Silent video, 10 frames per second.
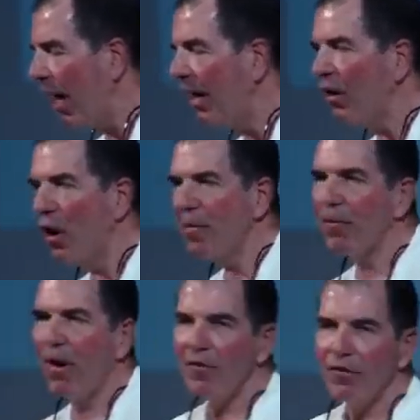I call my
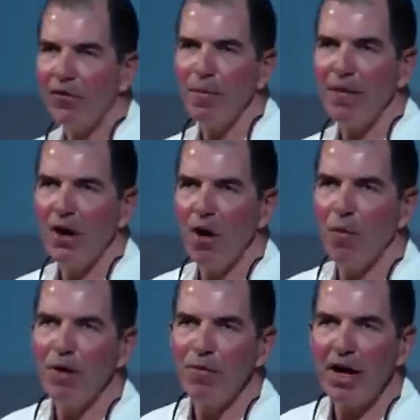wife, say so I'll be
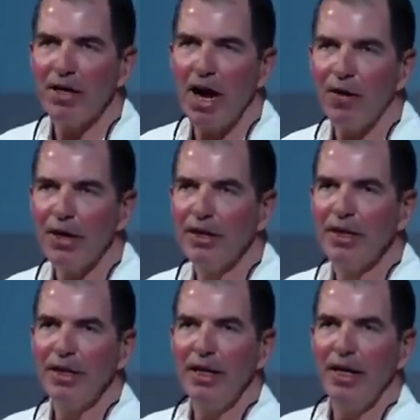home in about an hour,
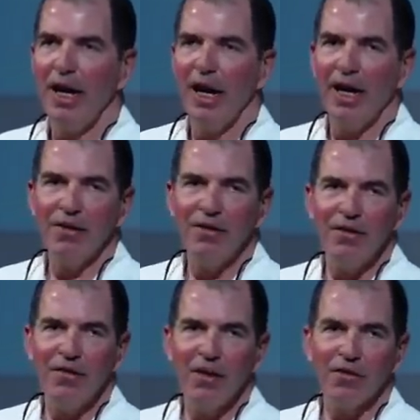and
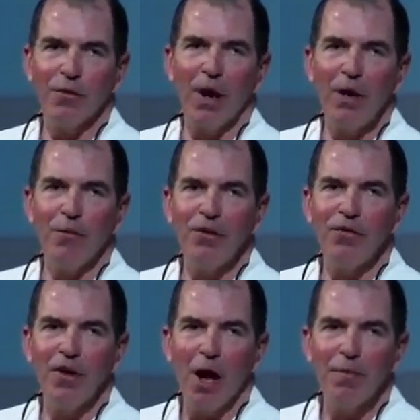she says, great, would you
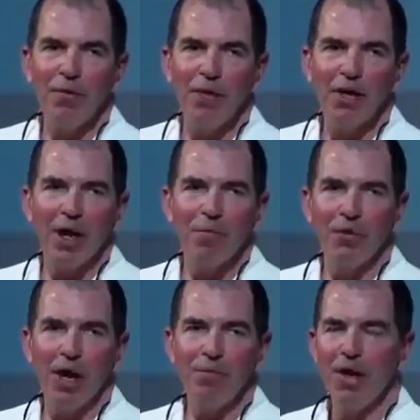stop and pick up
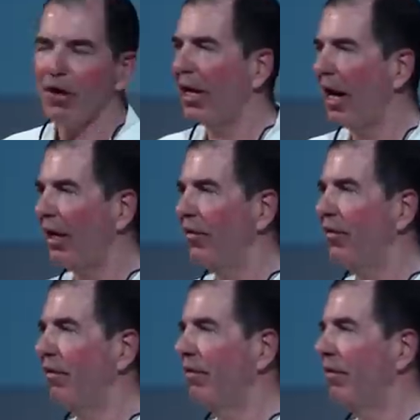bread, milk, and
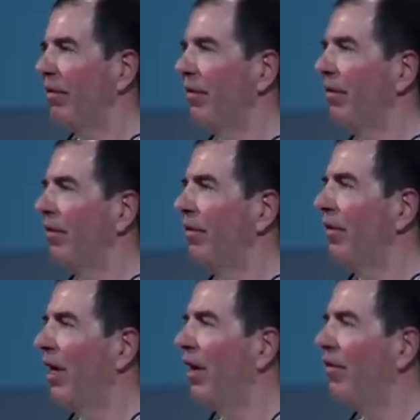eggs?
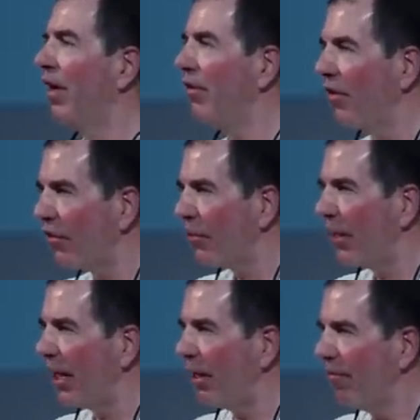And I say, sure,
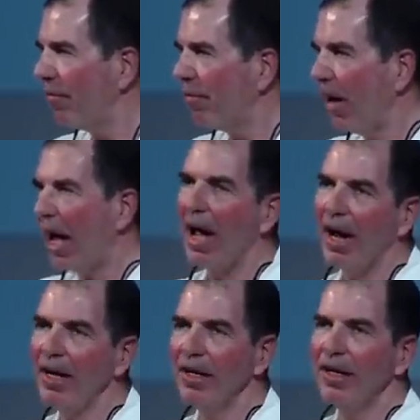sweetie,
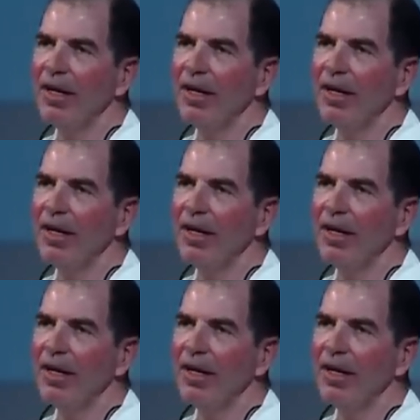bye.